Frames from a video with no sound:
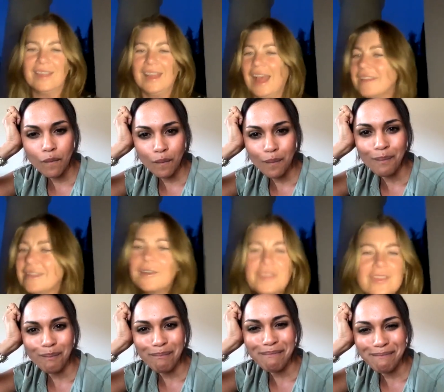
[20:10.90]
Speaker 1: I
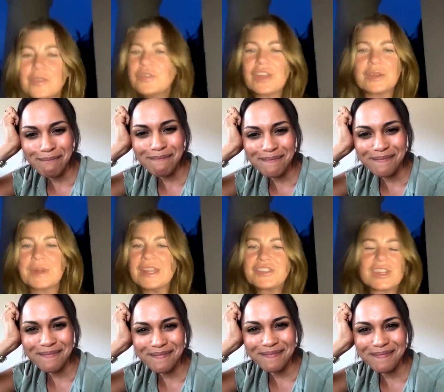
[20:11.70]
love this new
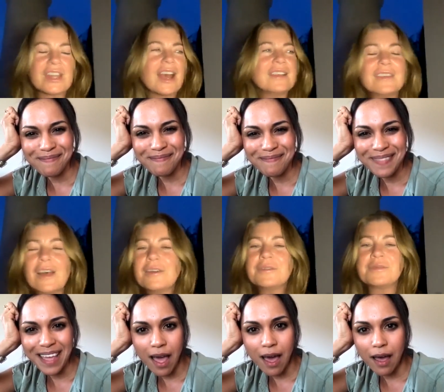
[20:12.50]
generation. I
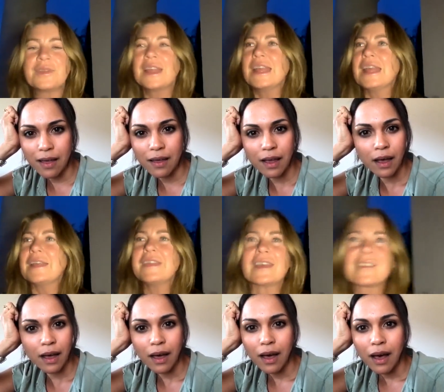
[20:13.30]
love
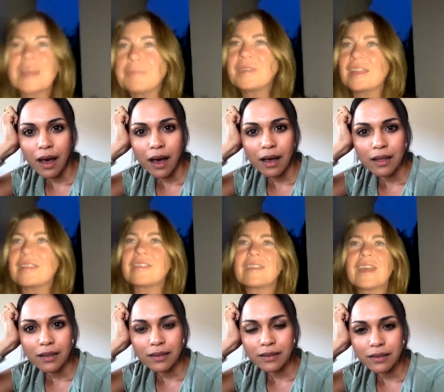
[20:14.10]
the
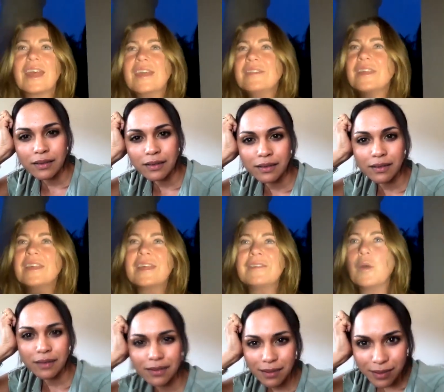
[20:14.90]
acceptance and the,
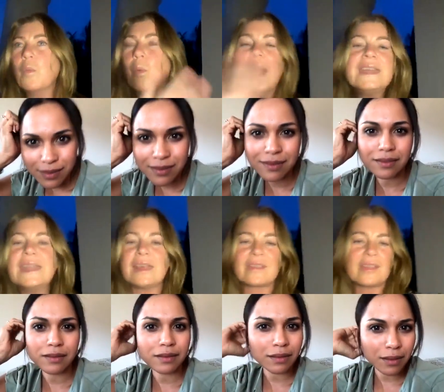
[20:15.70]
and the
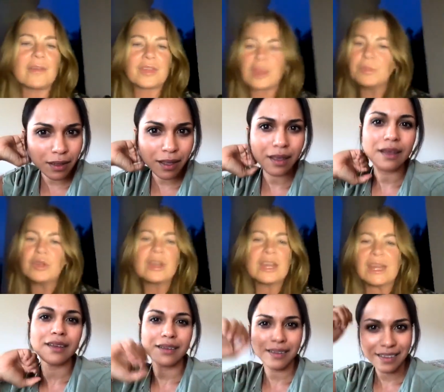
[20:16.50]
oneness of the
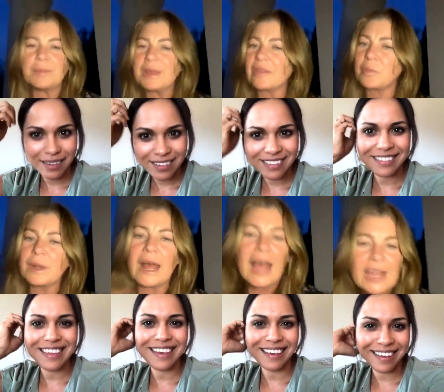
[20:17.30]
community because when
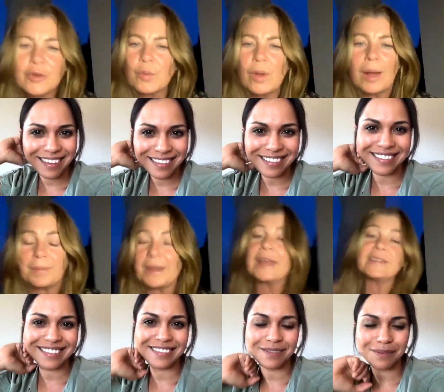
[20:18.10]
I grew up and
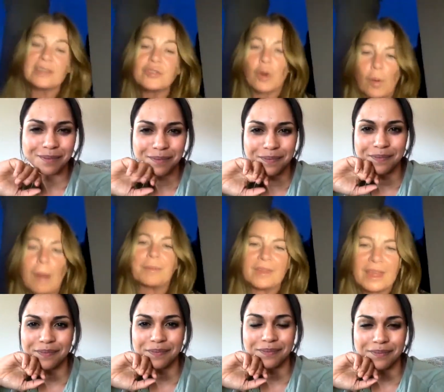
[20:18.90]
I did grow up
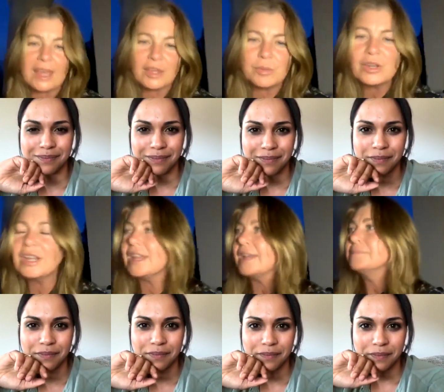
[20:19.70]
in the gay community